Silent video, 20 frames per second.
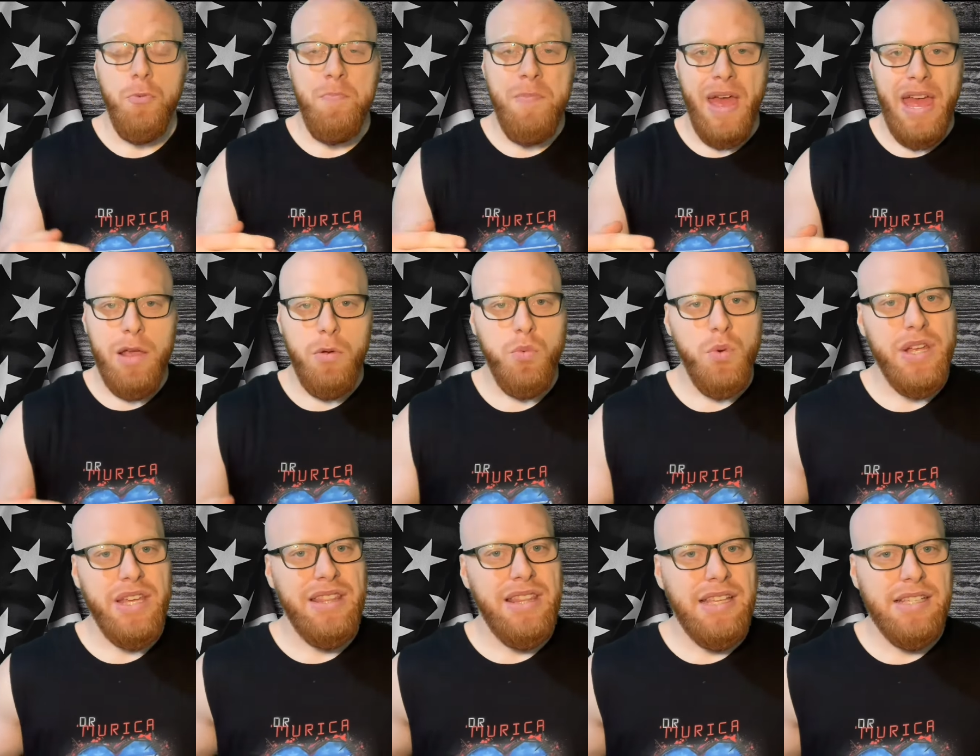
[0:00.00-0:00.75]
may
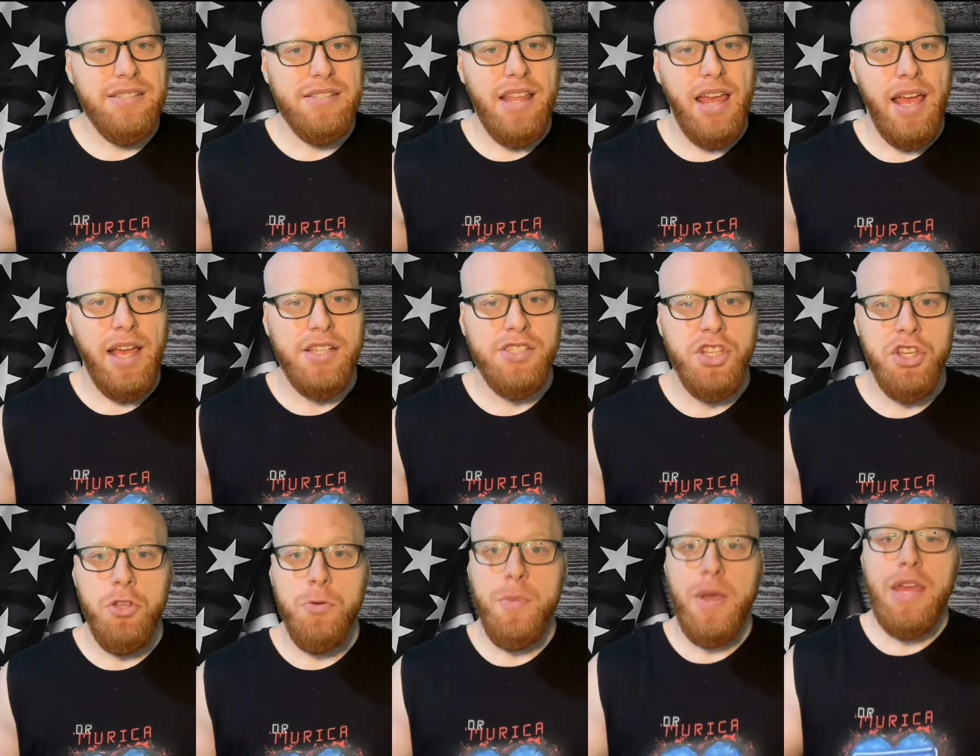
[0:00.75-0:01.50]
read these things
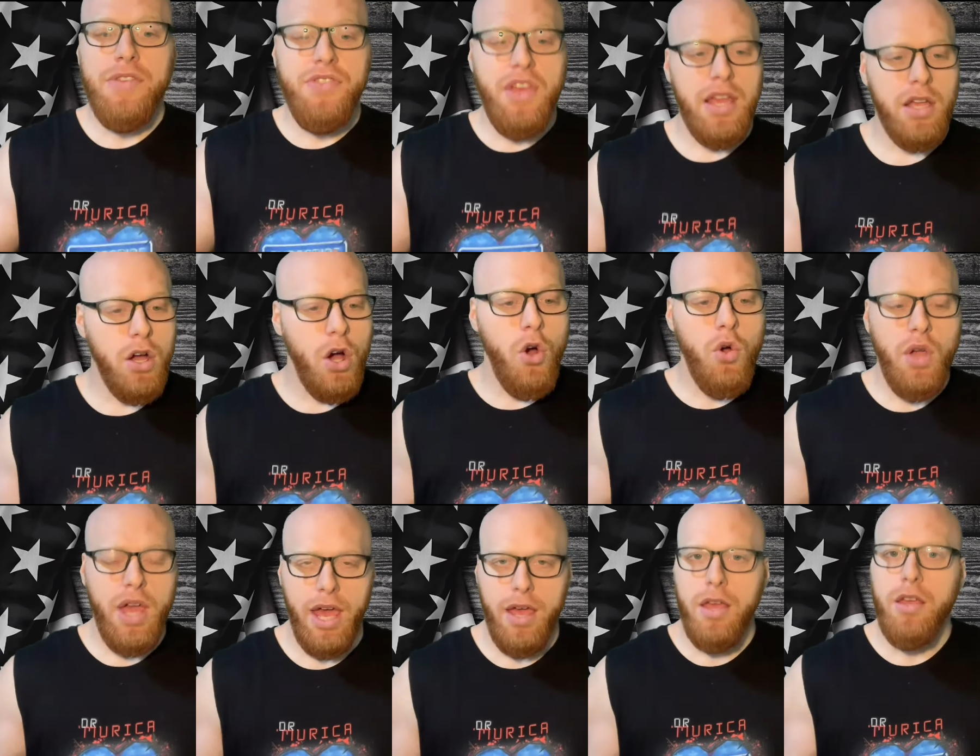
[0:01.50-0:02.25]
and you may think,
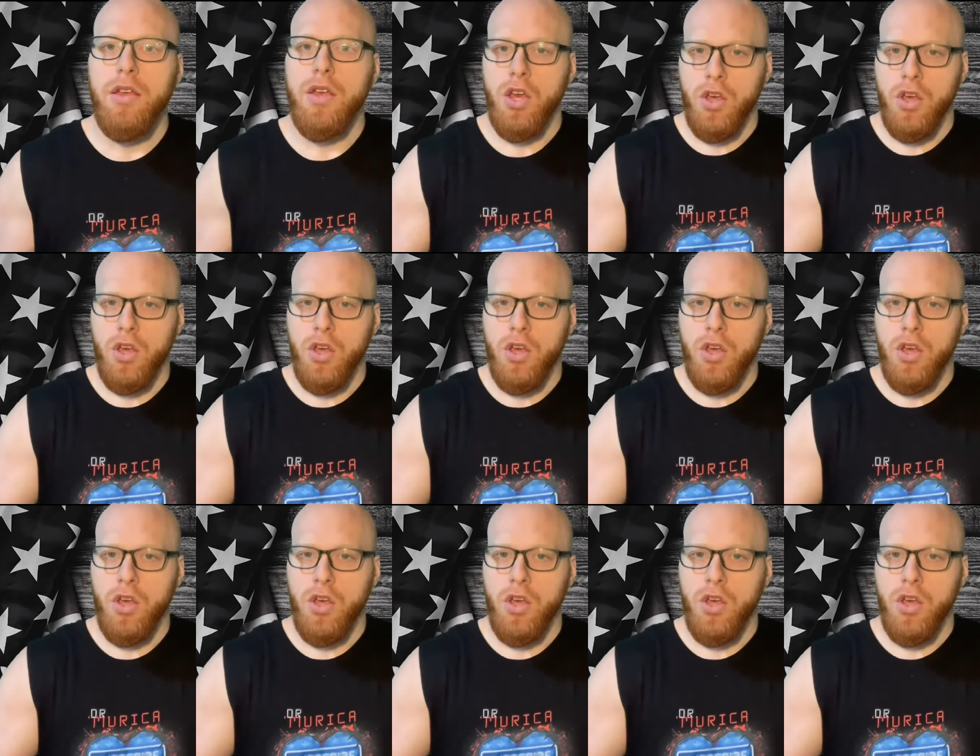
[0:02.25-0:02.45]
okay,